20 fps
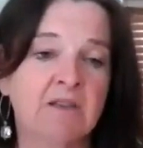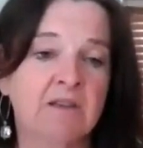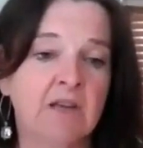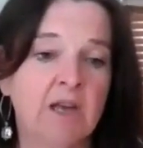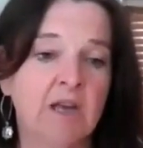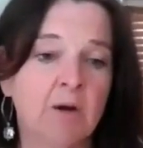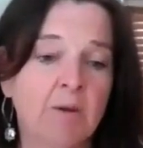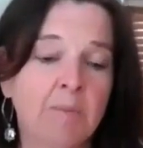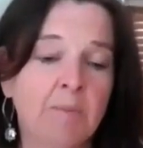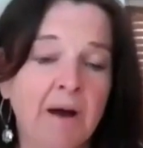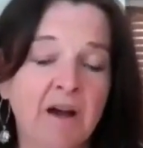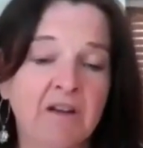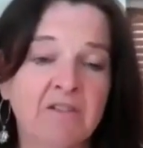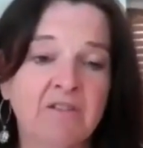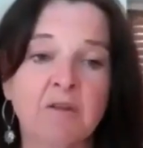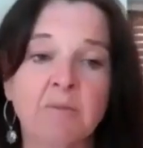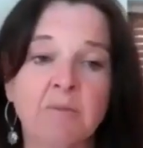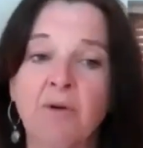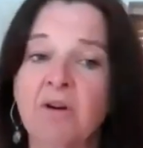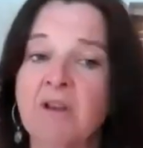the lower part
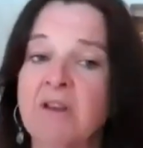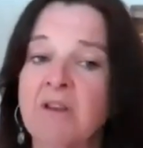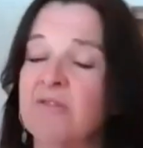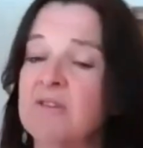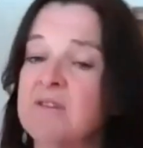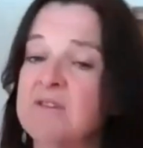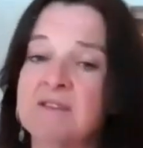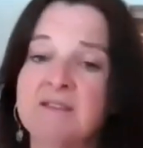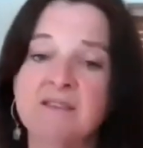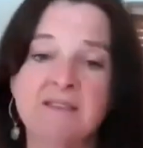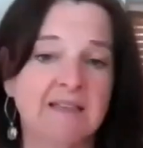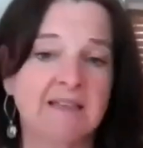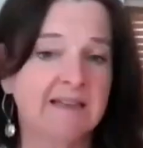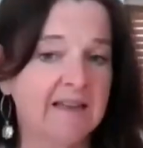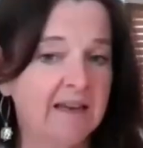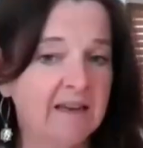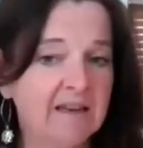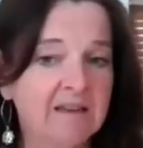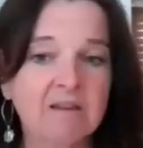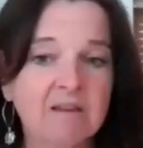of the body, for instance, to
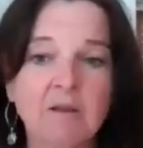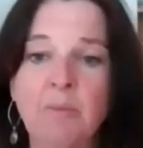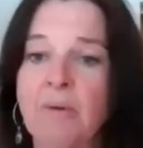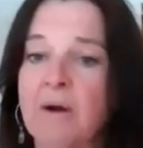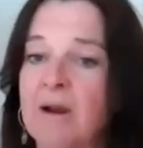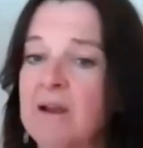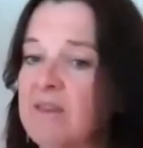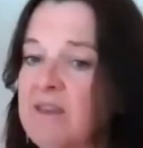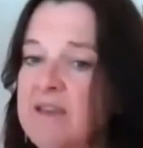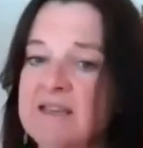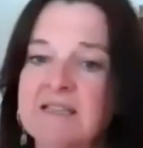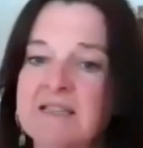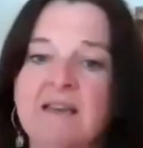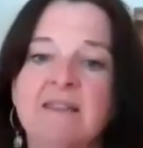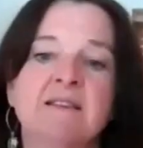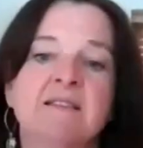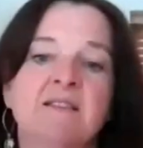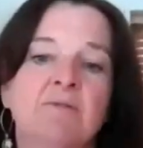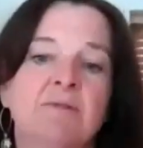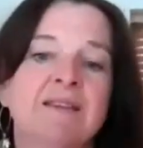lengthen the breath, things like
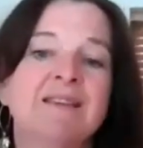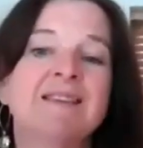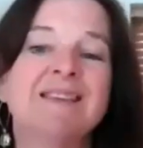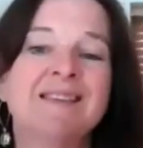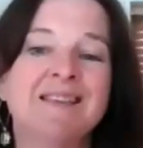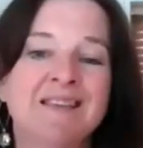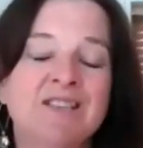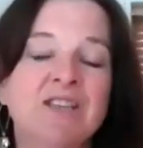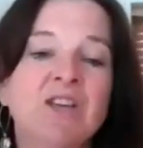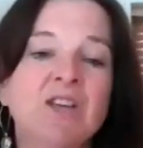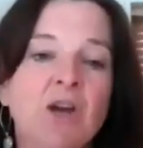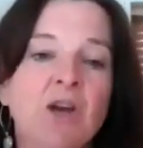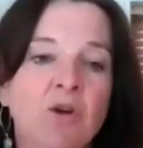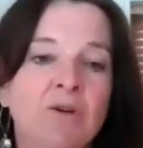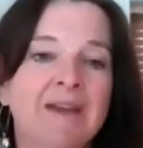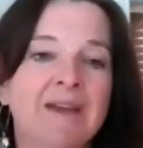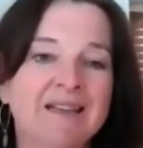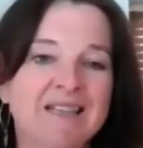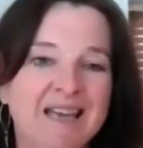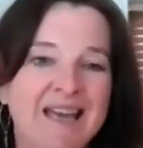this. So these are
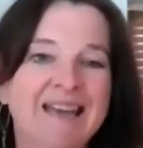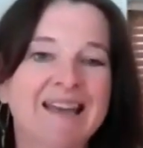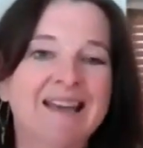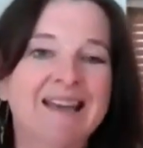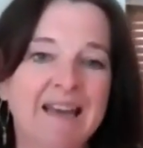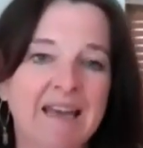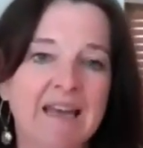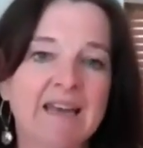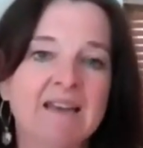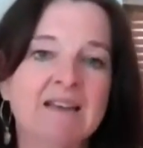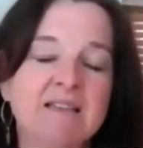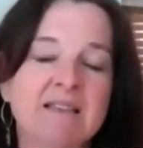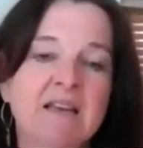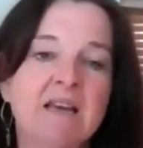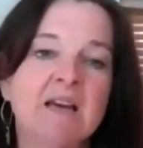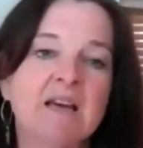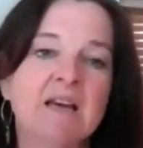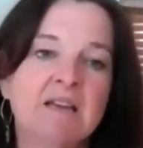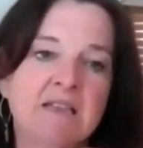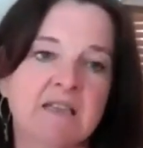yogic techniques
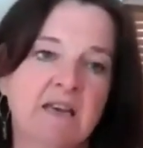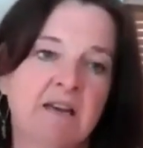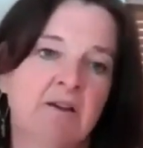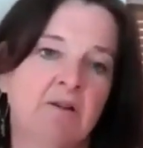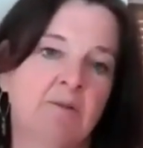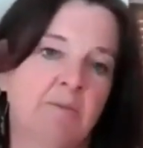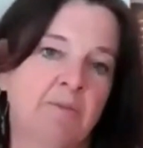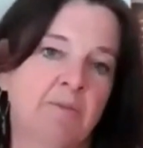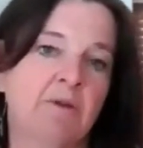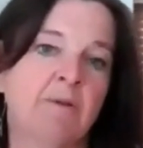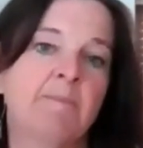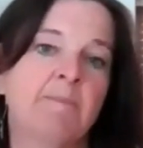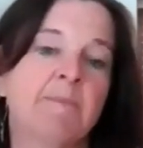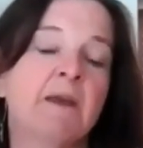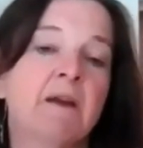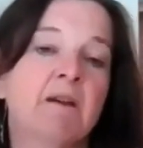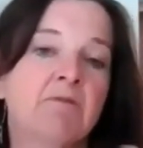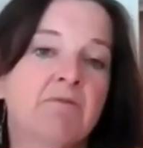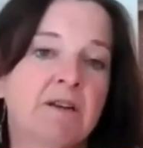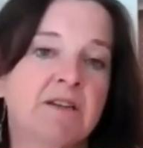to help
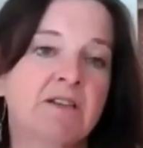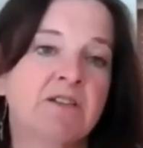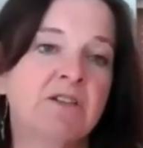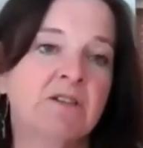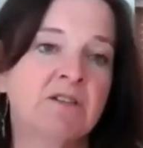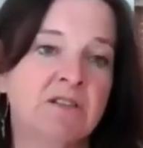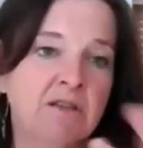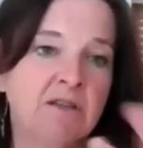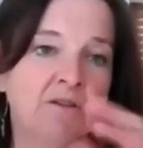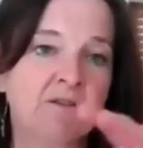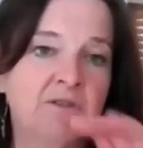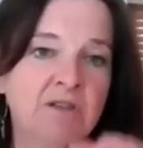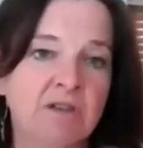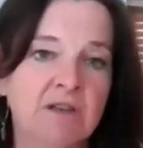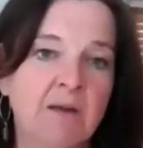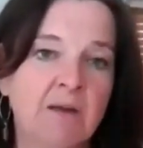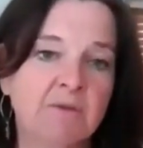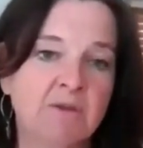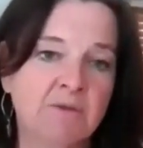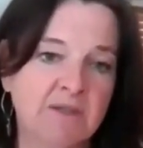them to
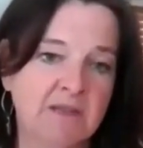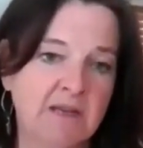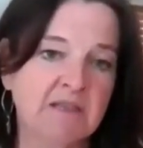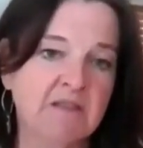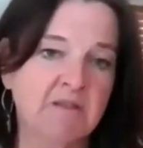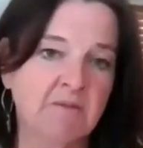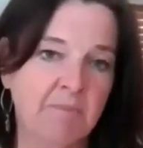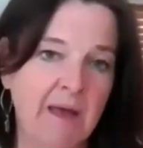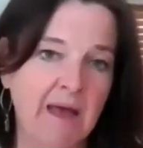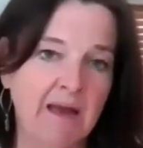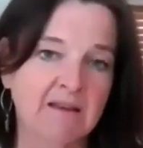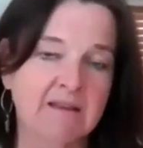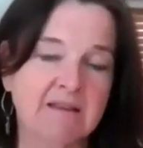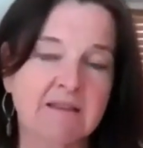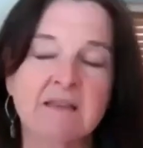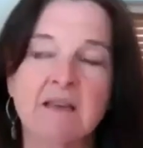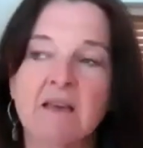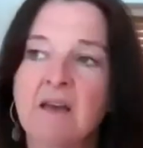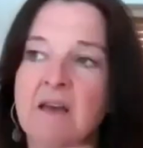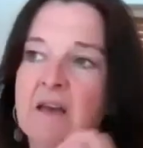come to a sense of
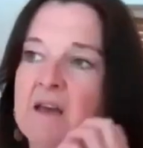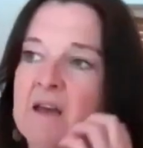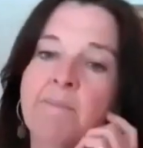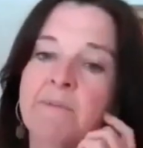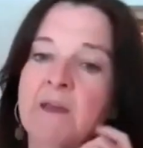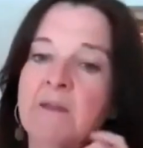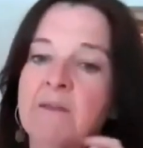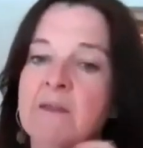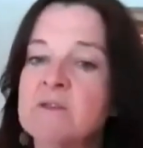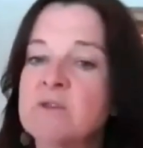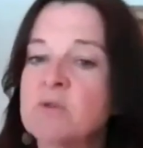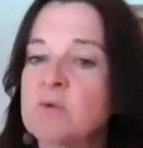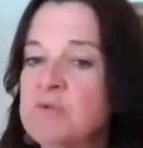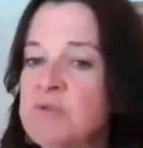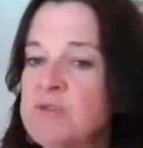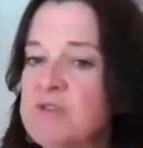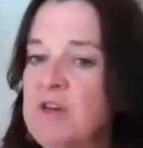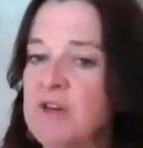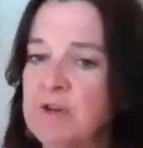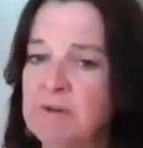balance. Then there's
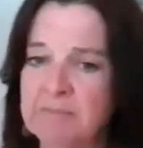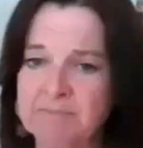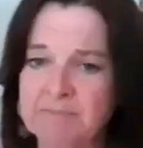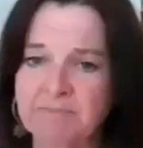also